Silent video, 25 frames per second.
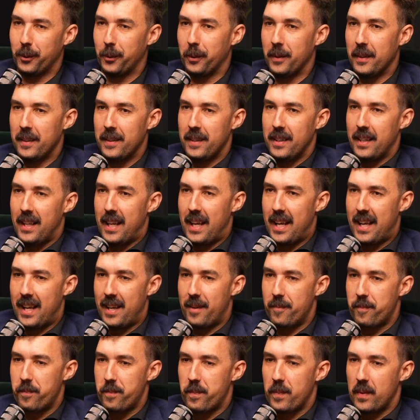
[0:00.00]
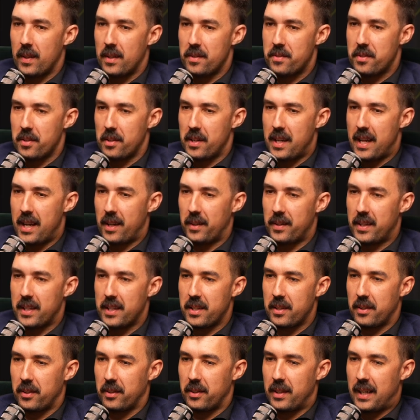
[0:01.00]
cool. Um, so now
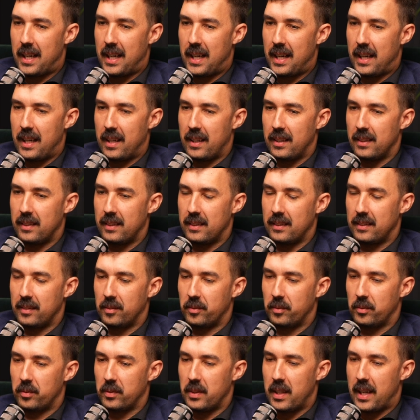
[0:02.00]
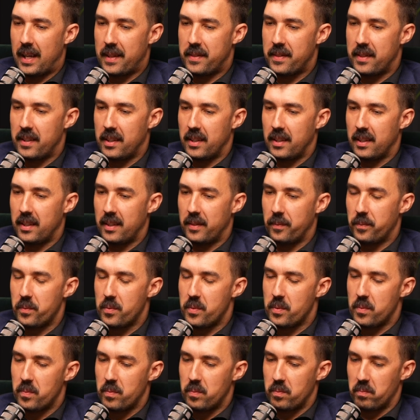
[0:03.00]
that you're uh, at
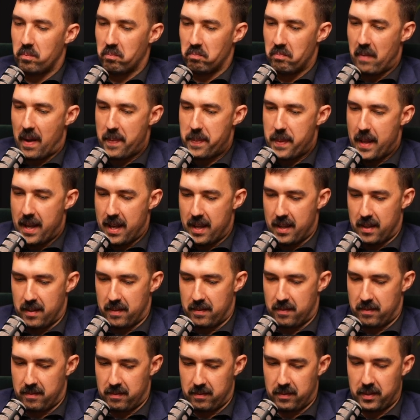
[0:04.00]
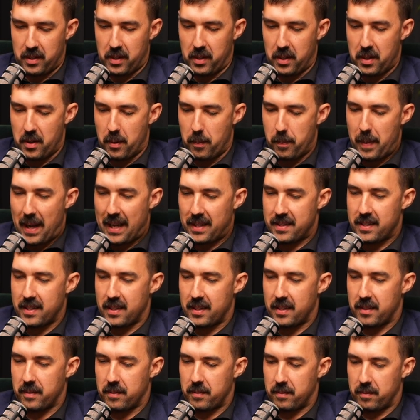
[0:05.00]
the at the you're
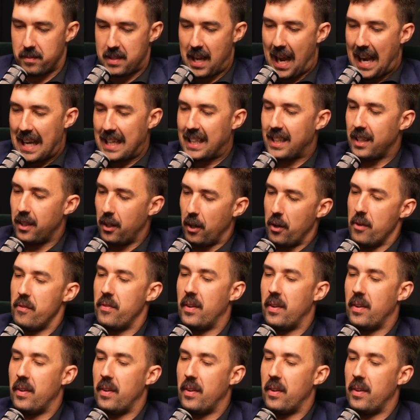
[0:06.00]
about to take it